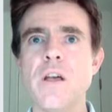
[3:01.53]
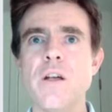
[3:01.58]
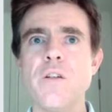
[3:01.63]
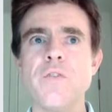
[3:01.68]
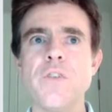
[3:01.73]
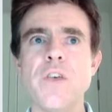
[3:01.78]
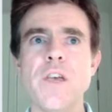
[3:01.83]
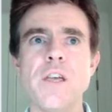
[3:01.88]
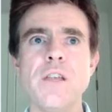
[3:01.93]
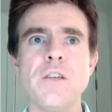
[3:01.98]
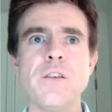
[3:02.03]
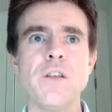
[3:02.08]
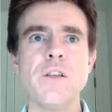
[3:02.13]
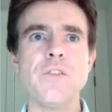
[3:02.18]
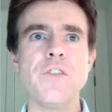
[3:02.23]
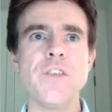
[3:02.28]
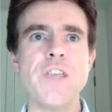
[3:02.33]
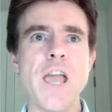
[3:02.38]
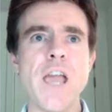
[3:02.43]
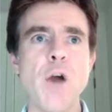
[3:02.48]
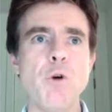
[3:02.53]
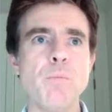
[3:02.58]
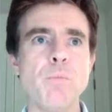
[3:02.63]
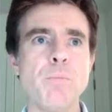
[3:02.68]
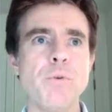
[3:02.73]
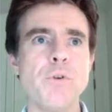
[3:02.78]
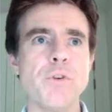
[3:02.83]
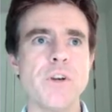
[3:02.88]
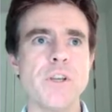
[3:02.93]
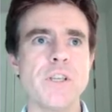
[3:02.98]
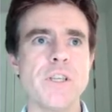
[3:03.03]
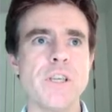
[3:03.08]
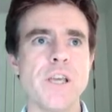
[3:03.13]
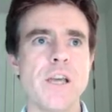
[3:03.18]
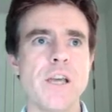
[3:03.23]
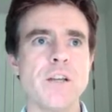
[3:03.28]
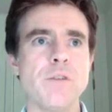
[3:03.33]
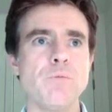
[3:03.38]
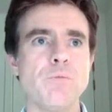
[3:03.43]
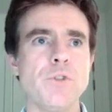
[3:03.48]
then the output I
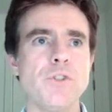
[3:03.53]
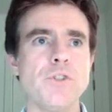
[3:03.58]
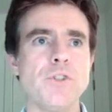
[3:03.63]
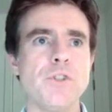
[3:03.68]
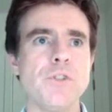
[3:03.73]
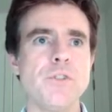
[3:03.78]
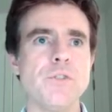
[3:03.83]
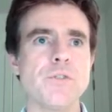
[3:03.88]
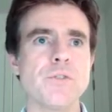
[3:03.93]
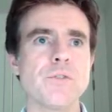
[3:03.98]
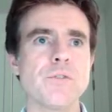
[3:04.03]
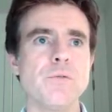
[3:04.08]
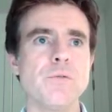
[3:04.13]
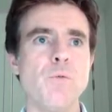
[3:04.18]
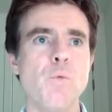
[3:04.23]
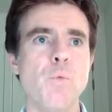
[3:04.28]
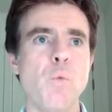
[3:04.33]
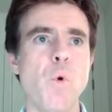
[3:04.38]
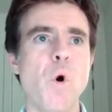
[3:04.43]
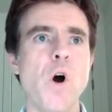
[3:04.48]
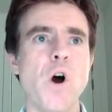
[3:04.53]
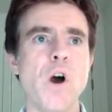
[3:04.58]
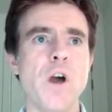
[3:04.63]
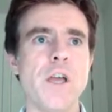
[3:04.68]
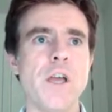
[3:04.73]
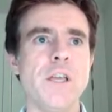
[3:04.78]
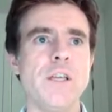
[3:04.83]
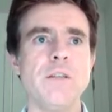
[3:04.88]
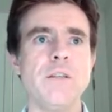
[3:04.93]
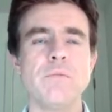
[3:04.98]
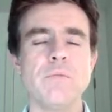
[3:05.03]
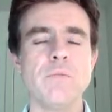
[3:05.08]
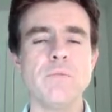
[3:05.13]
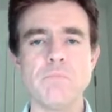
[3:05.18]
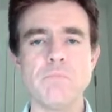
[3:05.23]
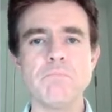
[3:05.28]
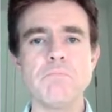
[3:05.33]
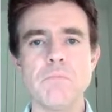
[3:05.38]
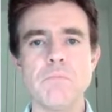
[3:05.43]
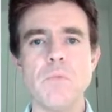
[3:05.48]
get, which is y
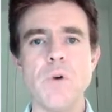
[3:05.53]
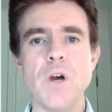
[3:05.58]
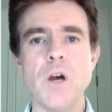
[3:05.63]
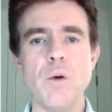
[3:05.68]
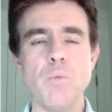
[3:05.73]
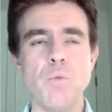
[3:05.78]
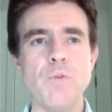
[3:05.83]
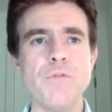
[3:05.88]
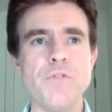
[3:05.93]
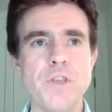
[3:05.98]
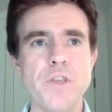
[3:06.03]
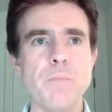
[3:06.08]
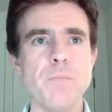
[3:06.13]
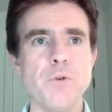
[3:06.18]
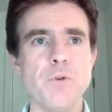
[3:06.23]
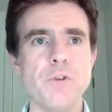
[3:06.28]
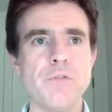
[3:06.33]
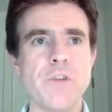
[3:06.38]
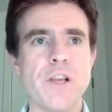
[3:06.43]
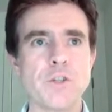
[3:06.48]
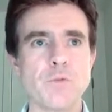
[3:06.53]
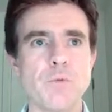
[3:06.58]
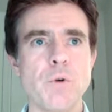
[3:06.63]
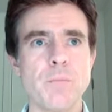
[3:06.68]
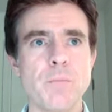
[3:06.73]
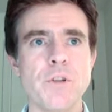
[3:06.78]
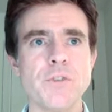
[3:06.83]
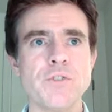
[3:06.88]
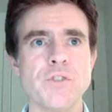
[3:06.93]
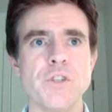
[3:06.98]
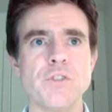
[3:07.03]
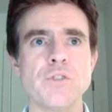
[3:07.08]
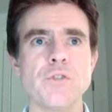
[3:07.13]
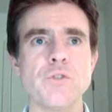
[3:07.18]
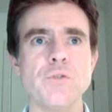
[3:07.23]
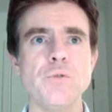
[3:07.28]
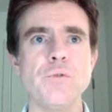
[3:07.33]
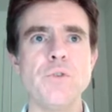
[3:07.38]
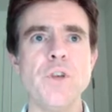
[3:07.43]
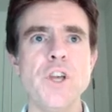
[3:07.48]
with the input of x1 plus
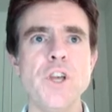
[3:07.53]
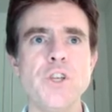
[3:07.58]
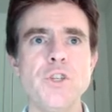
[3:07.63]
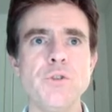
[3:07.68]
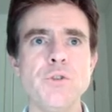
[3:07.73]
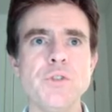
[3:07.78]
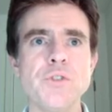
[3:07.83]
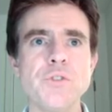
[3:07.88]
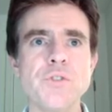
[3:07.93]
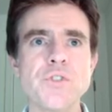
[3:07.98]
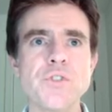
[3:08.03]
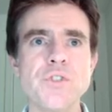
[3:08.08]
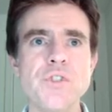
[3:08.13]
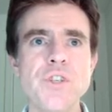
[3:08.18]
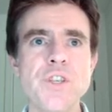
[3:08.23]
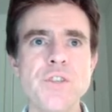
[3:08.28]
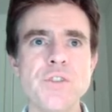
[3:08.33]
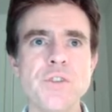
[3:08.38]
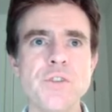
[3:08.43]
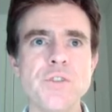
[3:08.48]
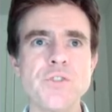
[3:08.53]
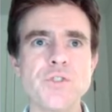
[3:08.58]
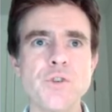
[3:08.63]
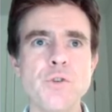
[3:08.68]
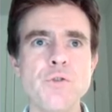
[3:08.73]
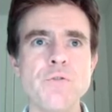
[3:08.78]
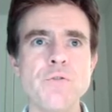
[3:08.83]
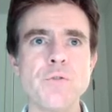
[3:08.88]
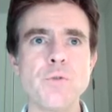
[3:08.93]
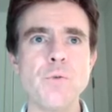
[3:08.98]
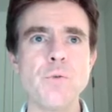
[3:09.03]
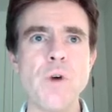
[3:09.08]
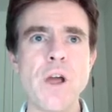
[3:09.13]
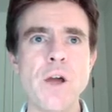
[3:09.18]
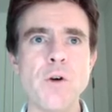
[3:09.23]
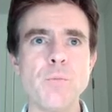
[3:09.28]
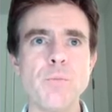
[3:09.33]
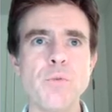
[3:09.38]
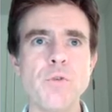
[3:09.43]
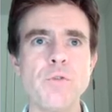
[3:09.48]
x2, you can see that this overall
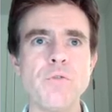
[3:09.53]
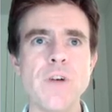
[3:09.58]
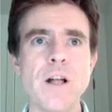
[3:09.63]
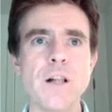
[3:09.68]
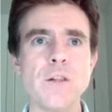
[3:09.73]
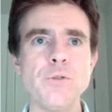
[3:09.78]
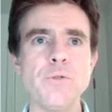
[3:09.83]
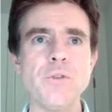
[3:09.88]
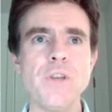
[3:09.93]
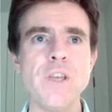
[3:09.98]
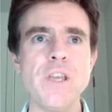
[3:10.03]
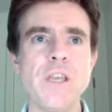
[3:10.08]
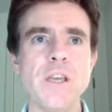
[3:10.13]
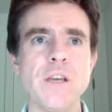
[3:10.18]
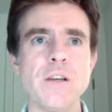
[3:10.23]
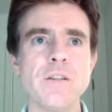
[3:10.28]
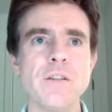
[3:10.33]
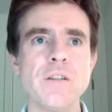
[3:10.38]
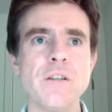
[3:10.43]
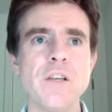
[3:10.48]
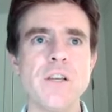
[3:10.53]
output value here